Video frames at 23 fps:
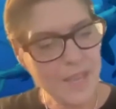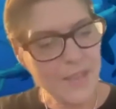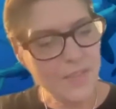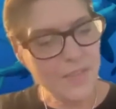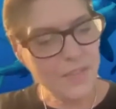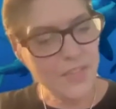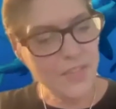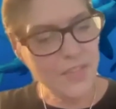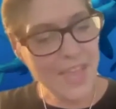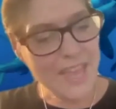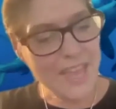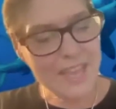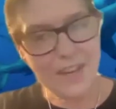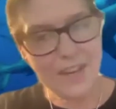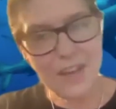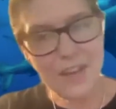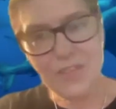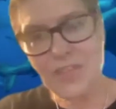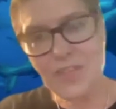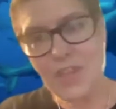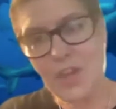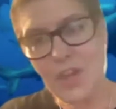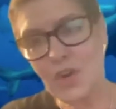Then
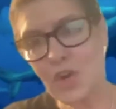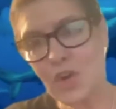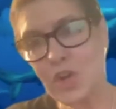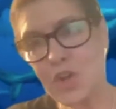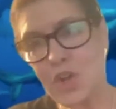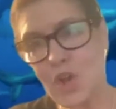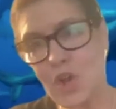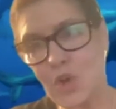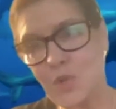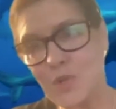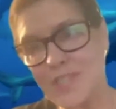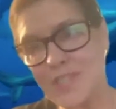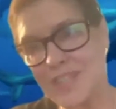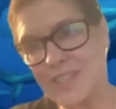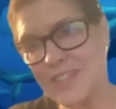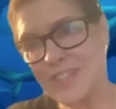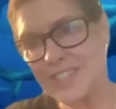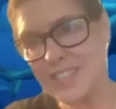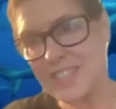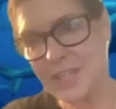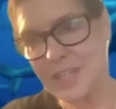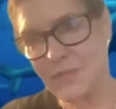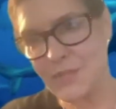they're closing the
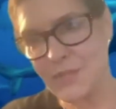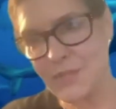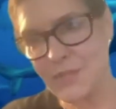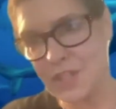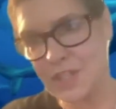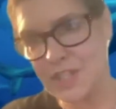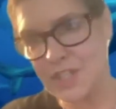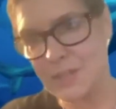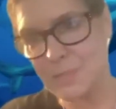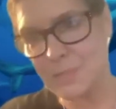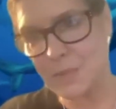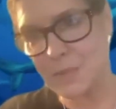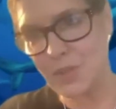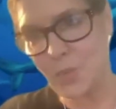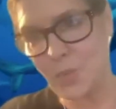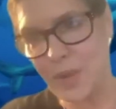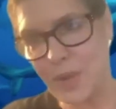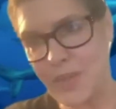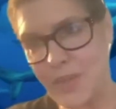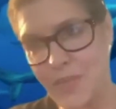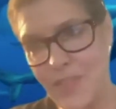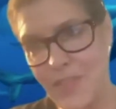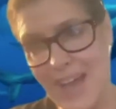difference
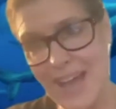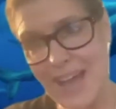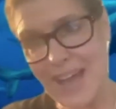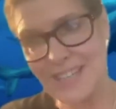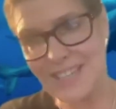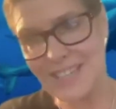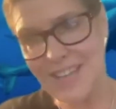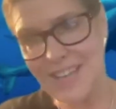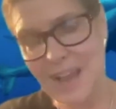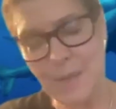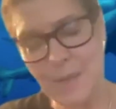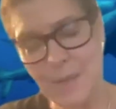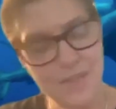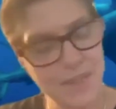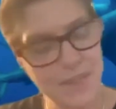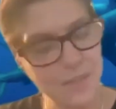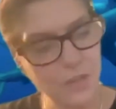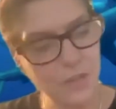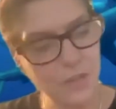between that depth and the